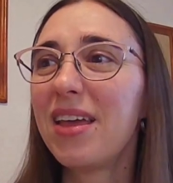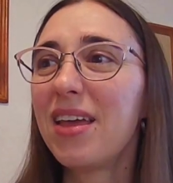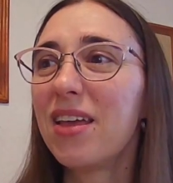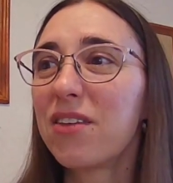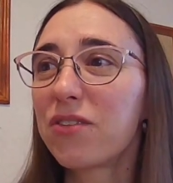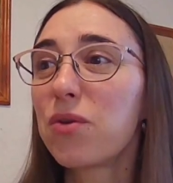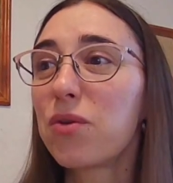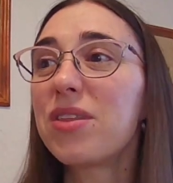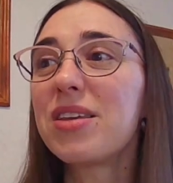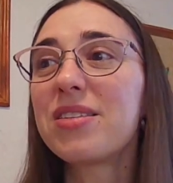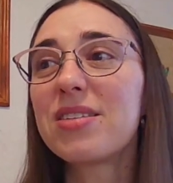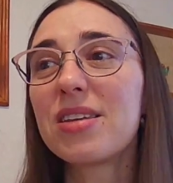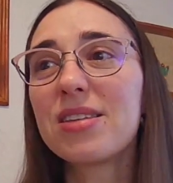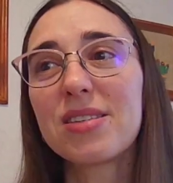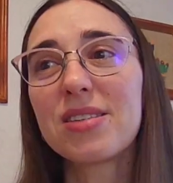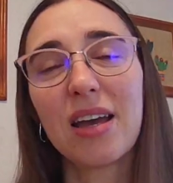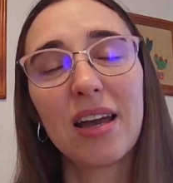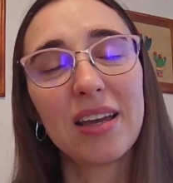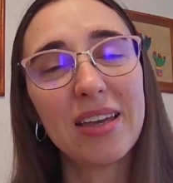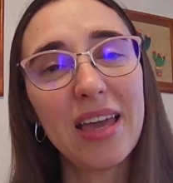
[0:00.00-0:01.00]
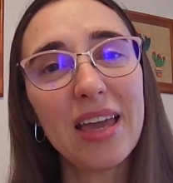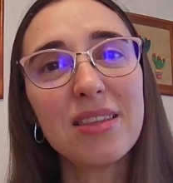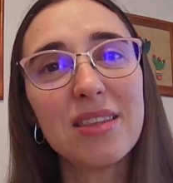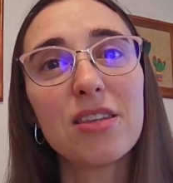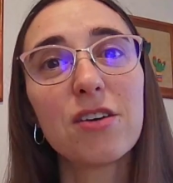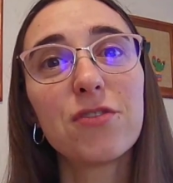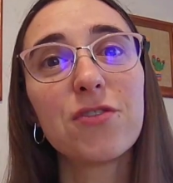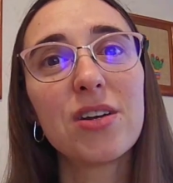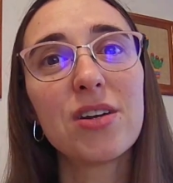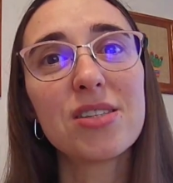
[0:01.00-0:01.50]
So this is, again,
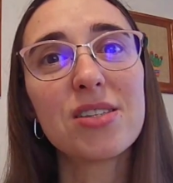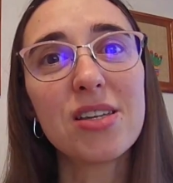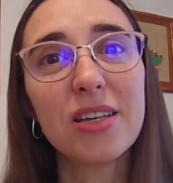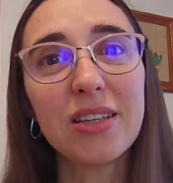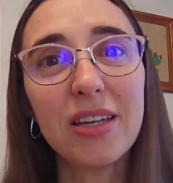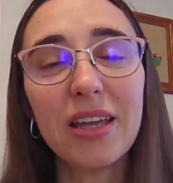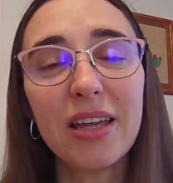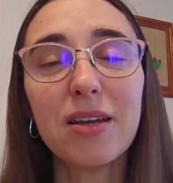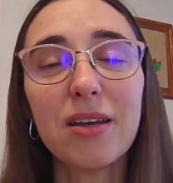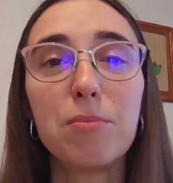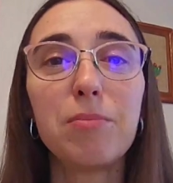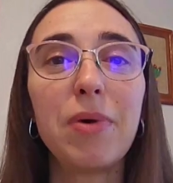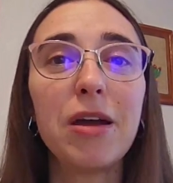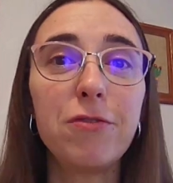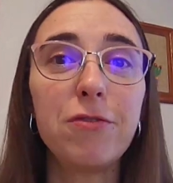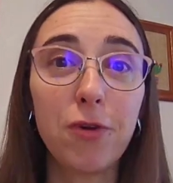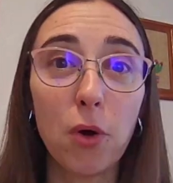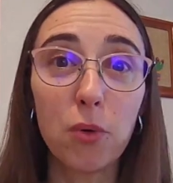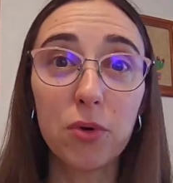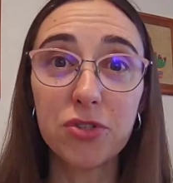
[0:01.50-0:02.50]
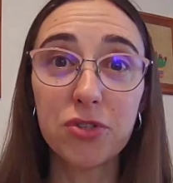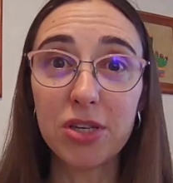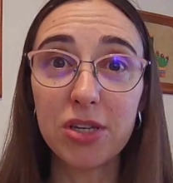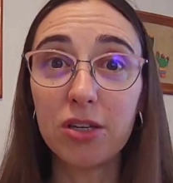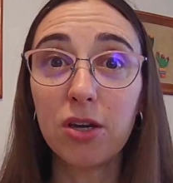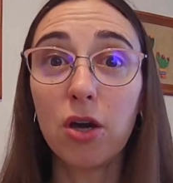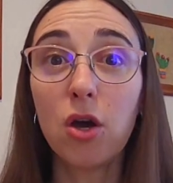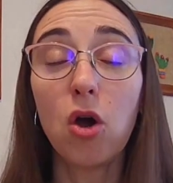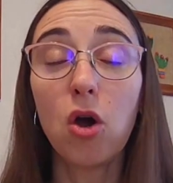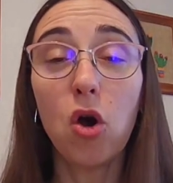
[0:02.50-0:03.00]
the first technique by
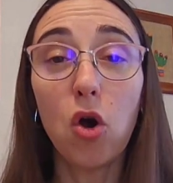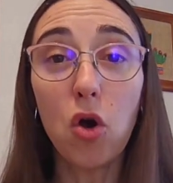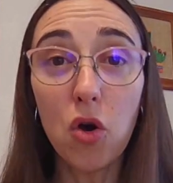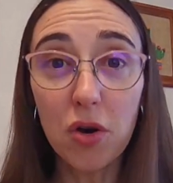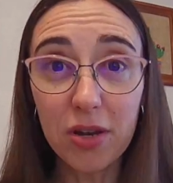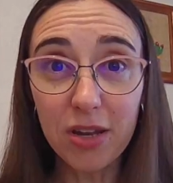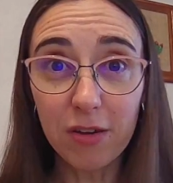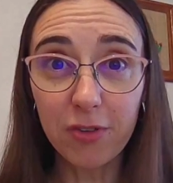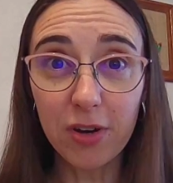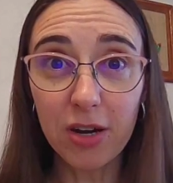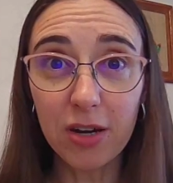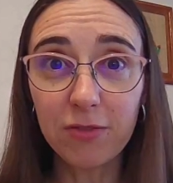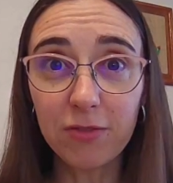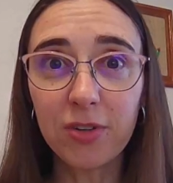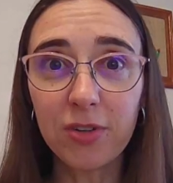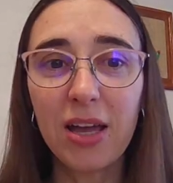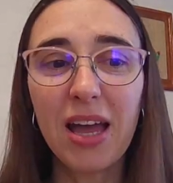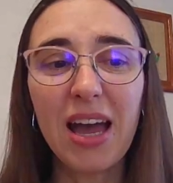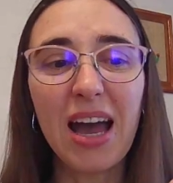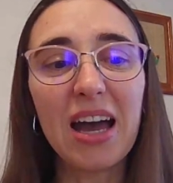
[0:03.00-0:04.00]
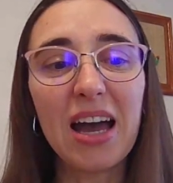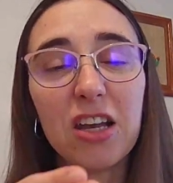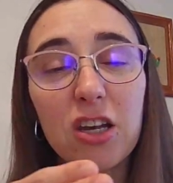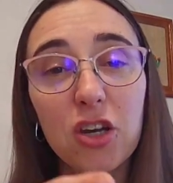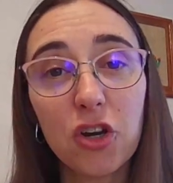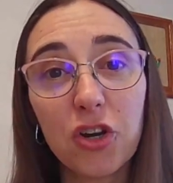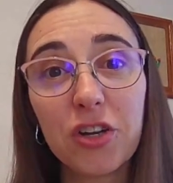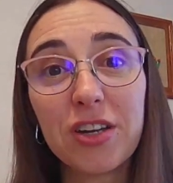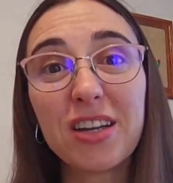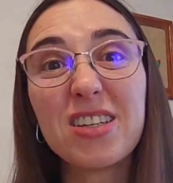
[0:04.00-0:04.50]
focusing on a verb and
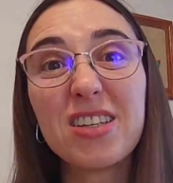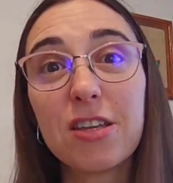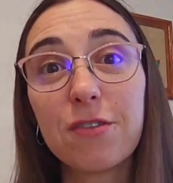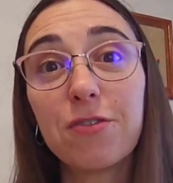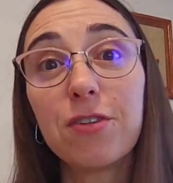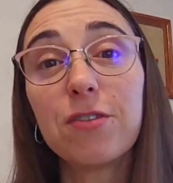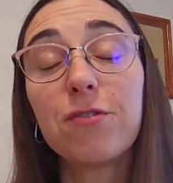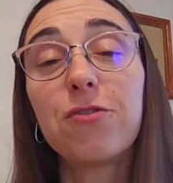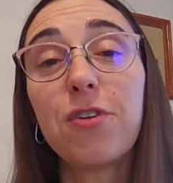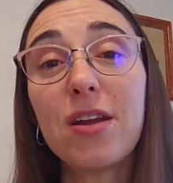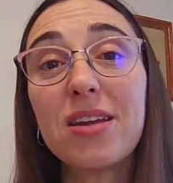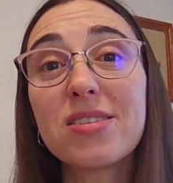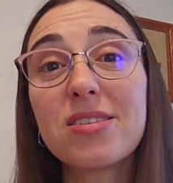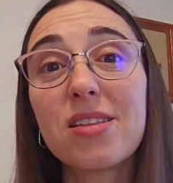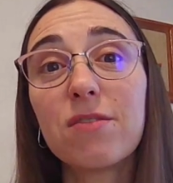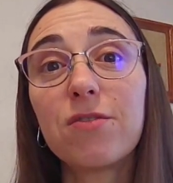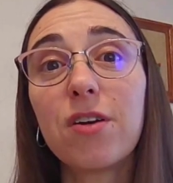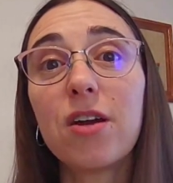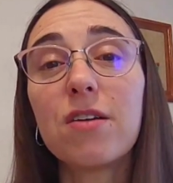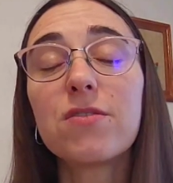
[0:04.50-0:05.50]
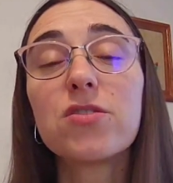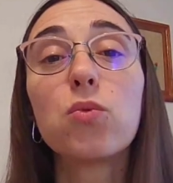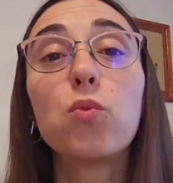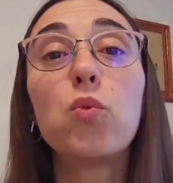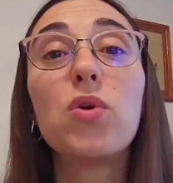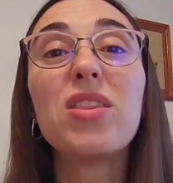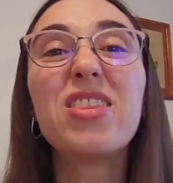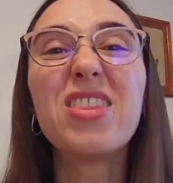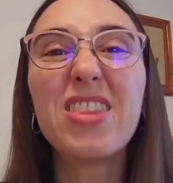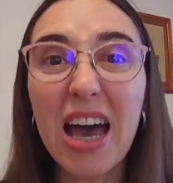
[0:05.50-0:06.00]
learning different phrasal verbs
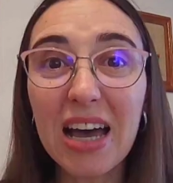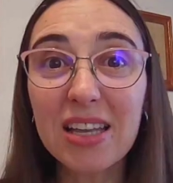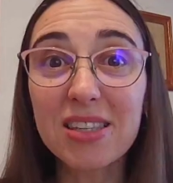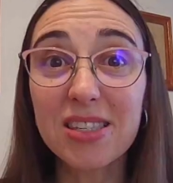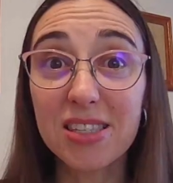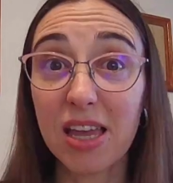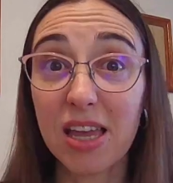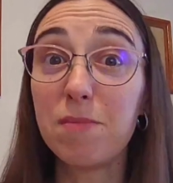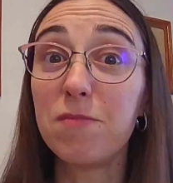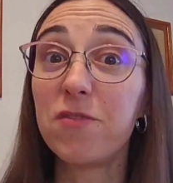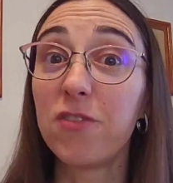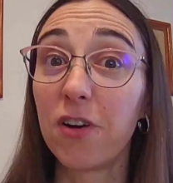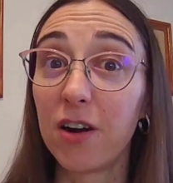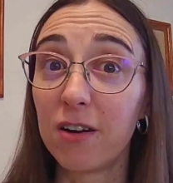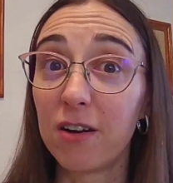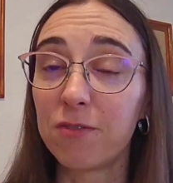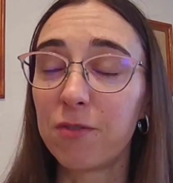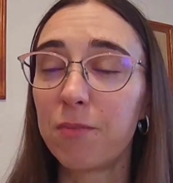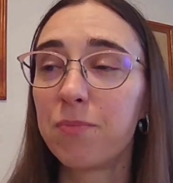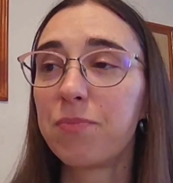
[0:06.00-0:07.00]
with that same verb.